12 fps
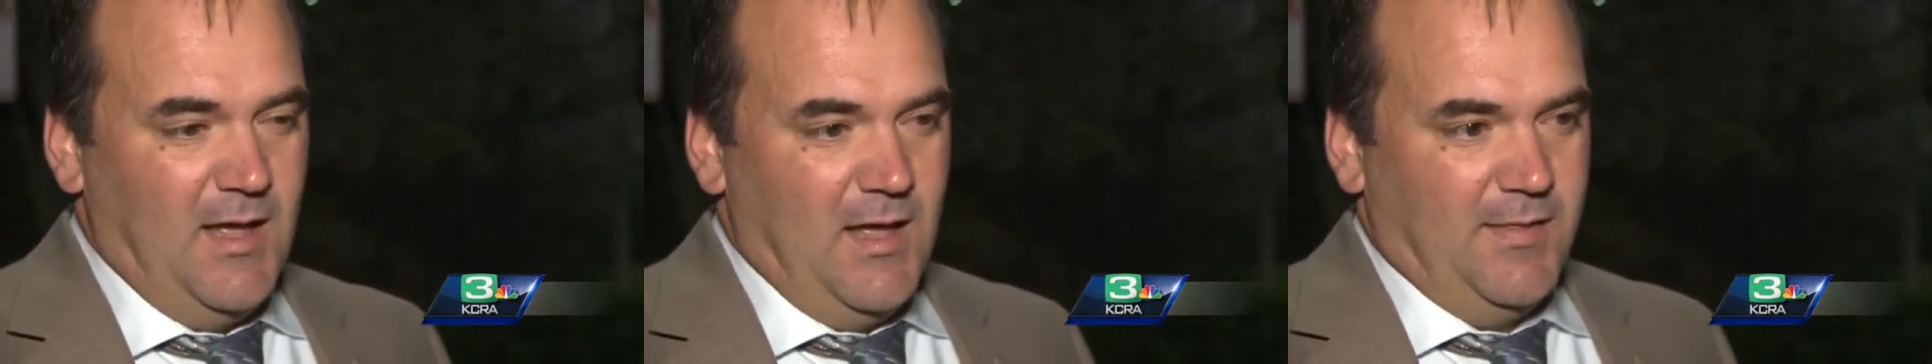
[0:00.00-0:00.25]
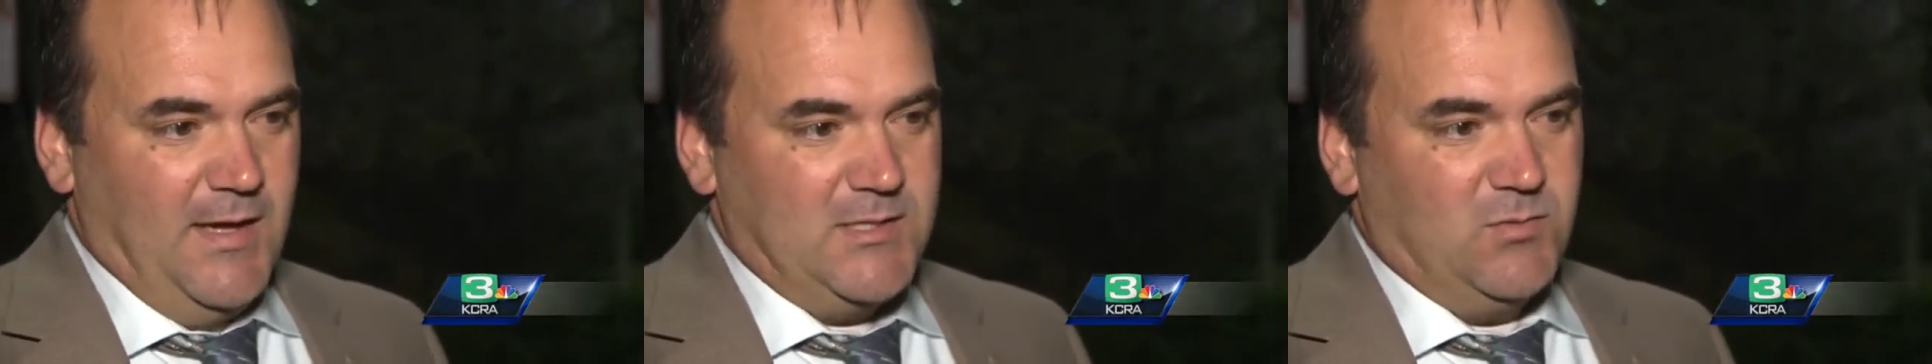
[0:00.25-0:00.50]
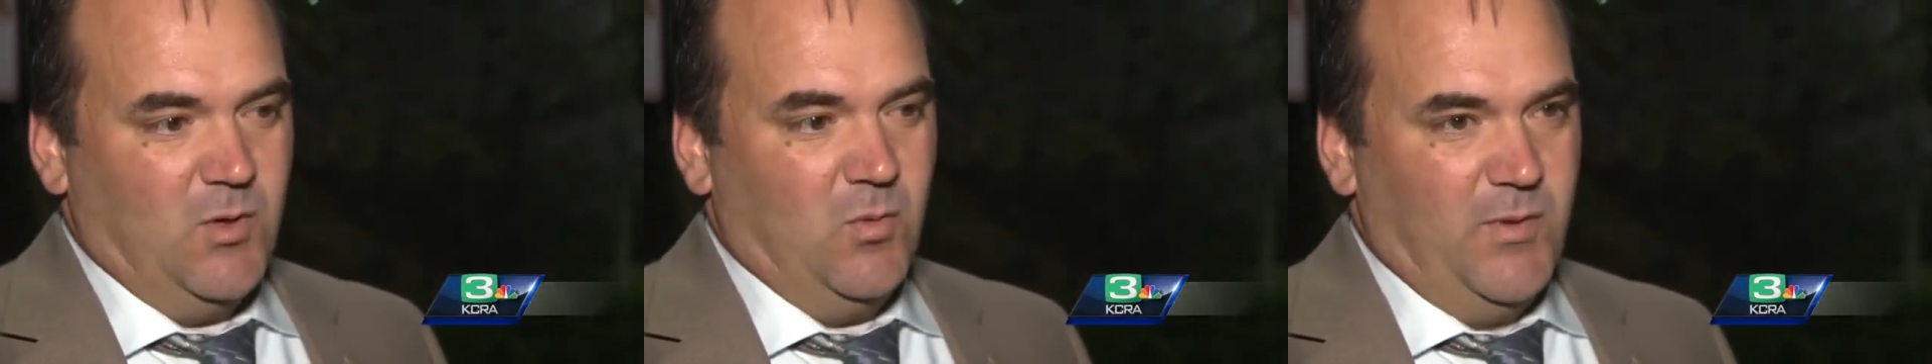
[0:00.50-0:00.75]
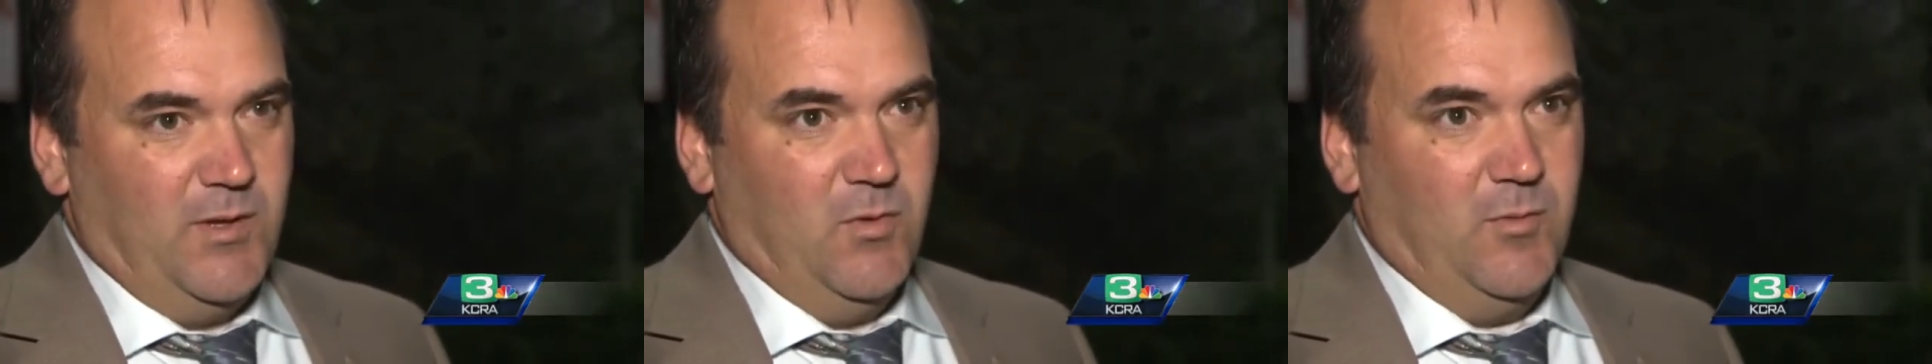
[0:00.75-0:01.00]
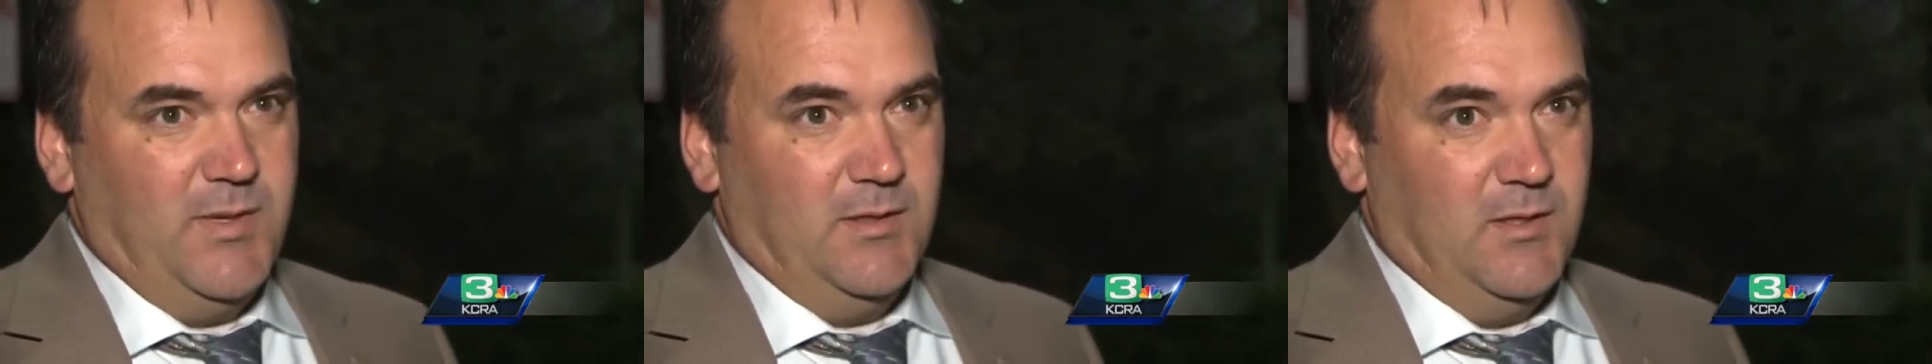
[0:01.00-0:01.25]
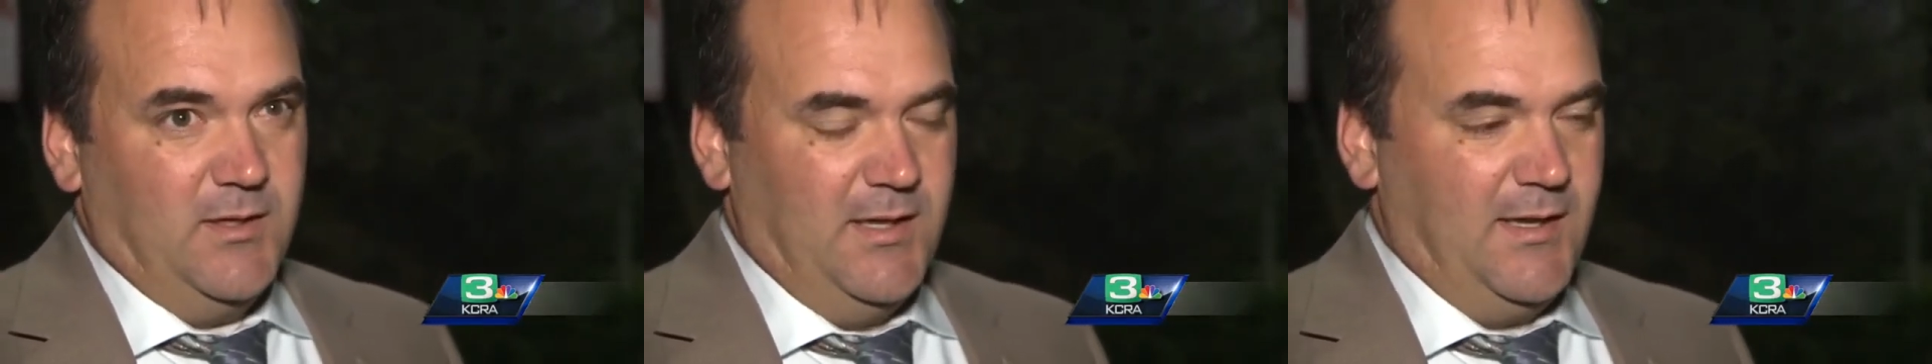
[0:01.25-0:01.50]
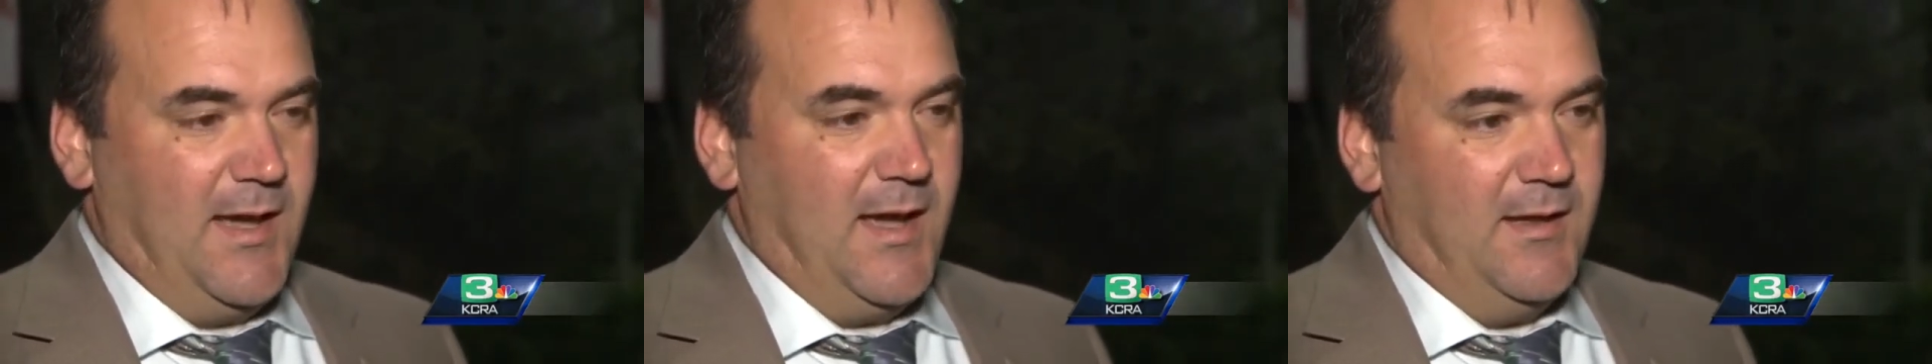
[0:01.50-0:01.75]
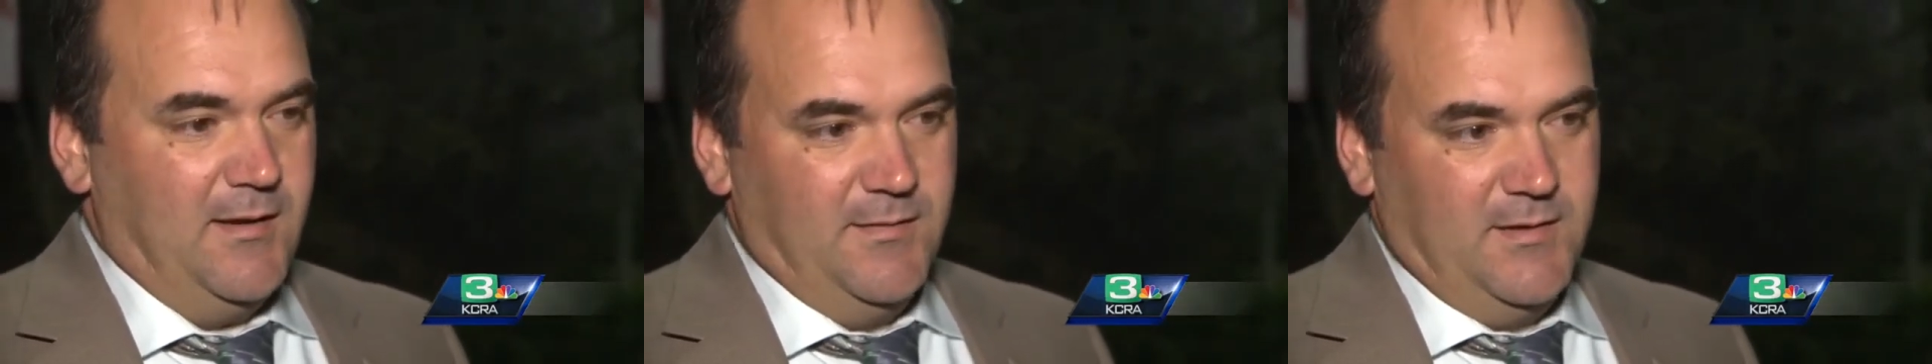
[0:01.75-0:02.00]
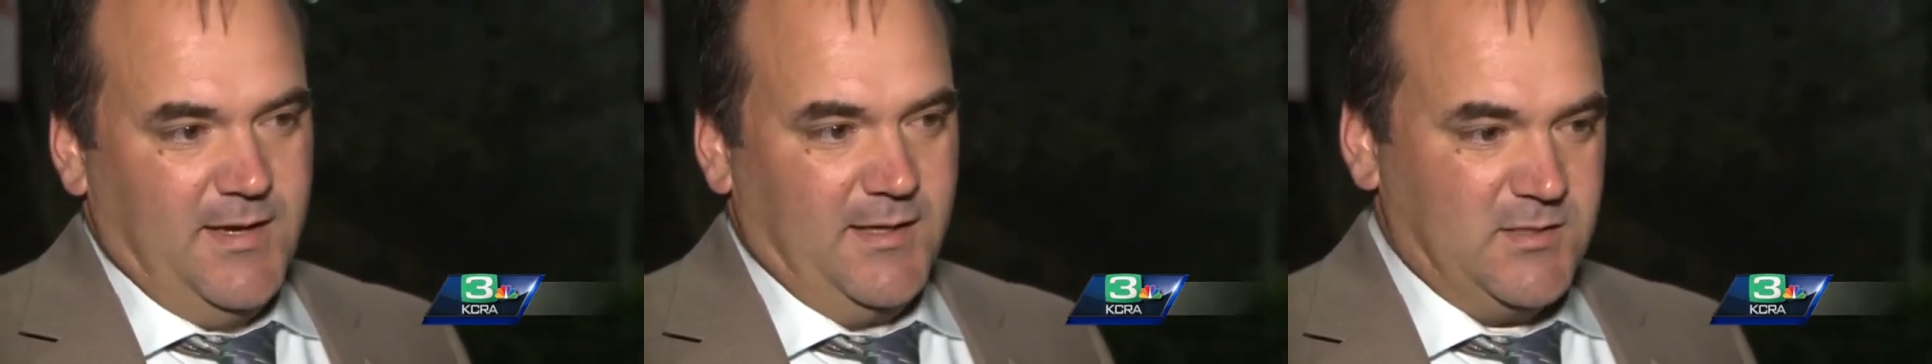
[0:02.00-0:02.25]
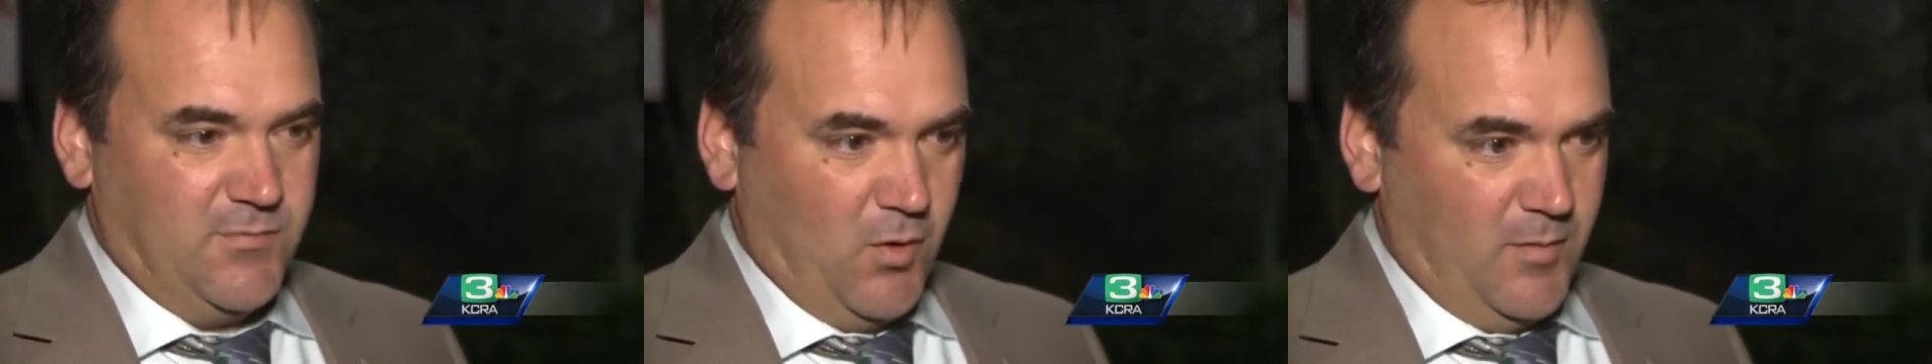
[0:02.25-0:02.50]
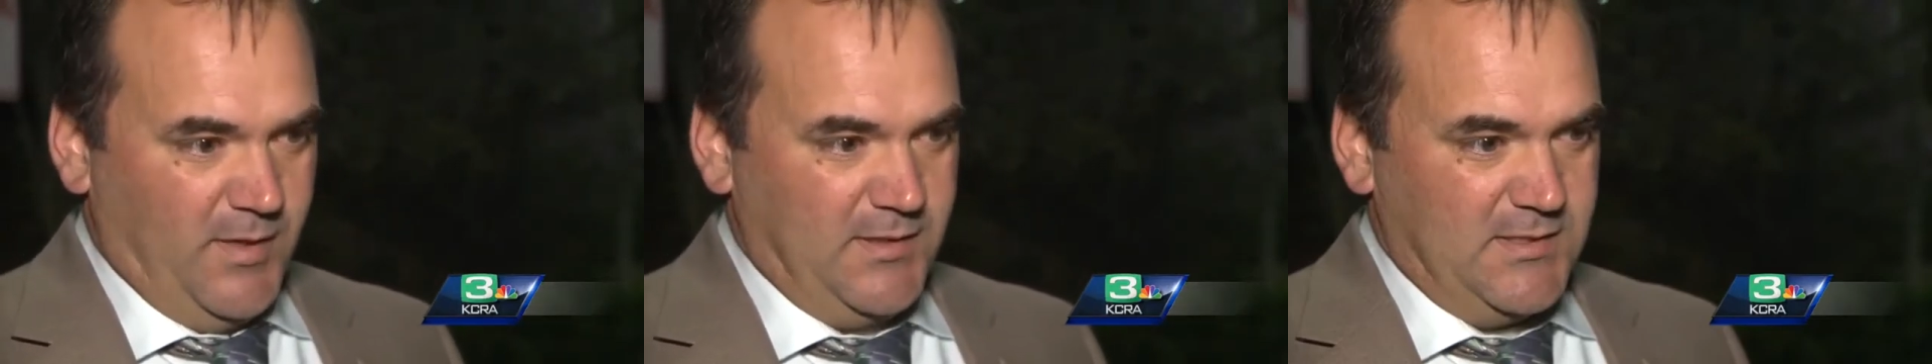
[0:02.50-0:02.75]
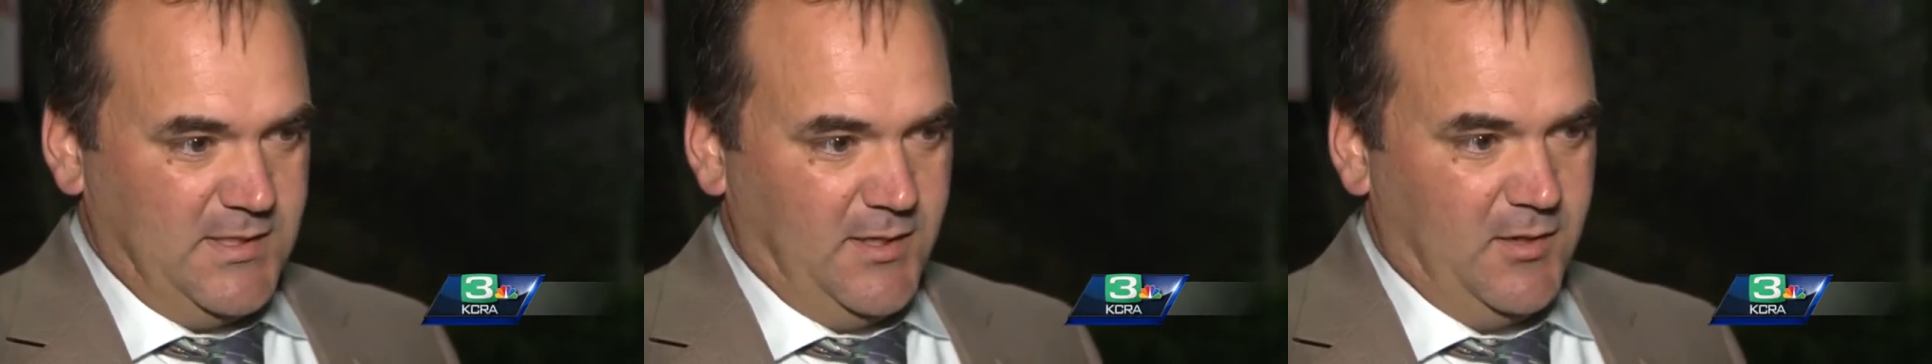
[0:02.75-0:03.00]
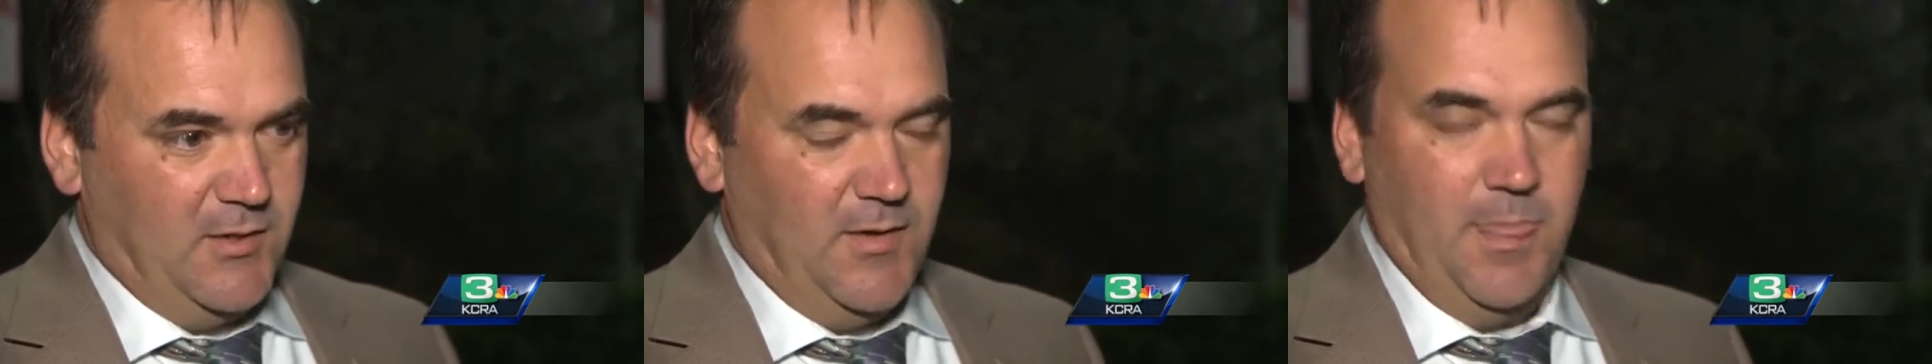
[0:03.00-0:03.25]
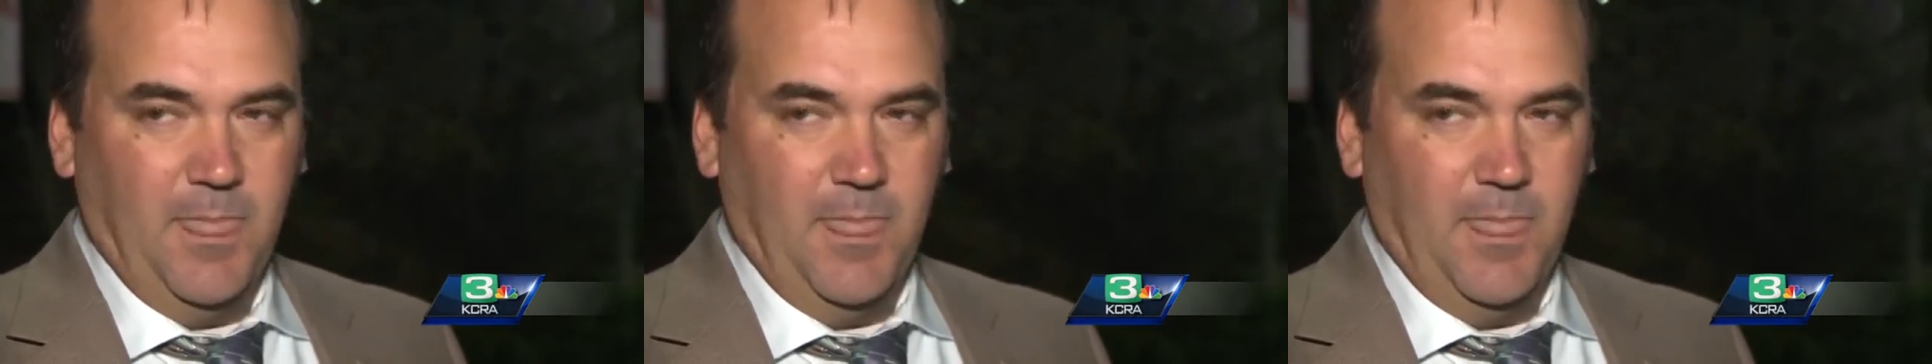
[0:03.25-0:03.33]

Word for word: that's what we will be looking at in the next four months here.